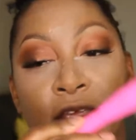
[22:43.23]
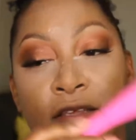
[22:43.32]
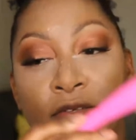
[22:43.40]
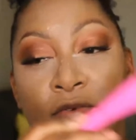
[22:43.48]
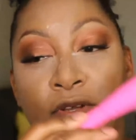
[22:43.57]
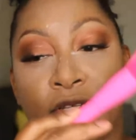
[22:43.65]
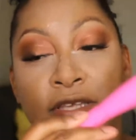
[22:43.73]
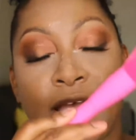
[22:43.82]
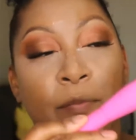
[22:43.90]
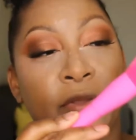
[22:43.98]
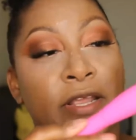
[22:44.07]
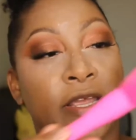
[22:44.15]
Just gonna
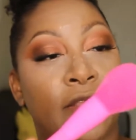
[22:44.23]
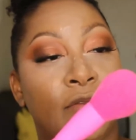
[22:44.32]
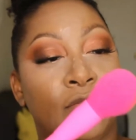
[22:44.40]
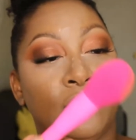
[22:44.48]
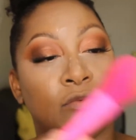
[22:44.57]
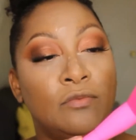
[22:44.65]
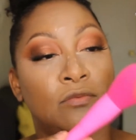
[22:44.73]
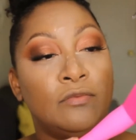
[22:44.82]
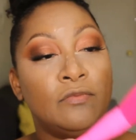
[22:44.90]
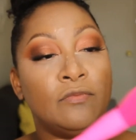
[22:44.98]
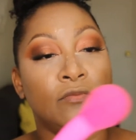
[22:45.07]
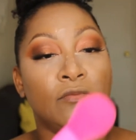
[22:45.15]
tap it in
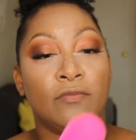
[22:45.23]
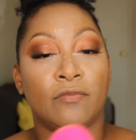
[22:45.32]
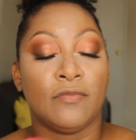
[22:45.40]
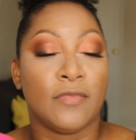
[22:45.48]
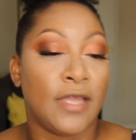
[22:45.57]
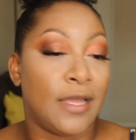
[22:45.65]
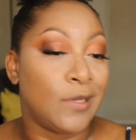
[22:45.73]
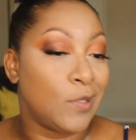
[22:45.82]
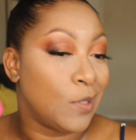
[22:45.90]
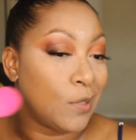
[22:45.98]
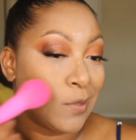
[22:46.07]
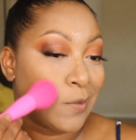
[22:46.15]
and
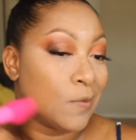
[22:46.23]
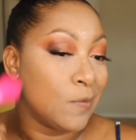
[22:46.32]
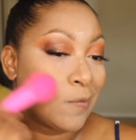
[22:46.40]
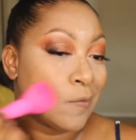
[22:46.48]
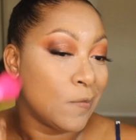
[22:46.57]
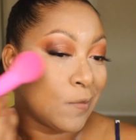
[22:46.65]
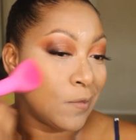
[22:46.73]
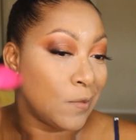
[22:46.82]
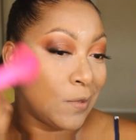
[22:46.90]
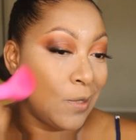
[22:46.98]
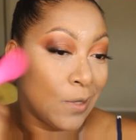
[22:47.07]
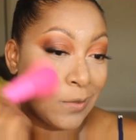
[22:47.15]
just
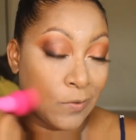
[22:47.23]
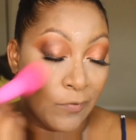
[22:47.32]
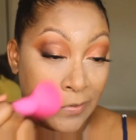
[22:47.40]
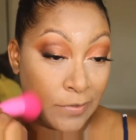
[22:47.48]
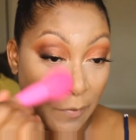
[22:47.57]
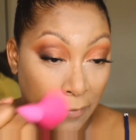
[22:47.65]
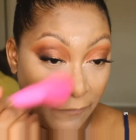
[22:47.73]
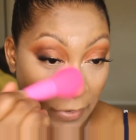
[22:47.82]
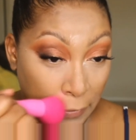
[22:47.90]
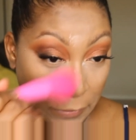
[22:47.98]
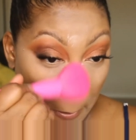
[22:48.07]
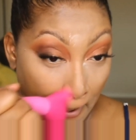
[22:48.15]
dust the rest of my
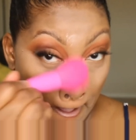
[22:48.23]
face.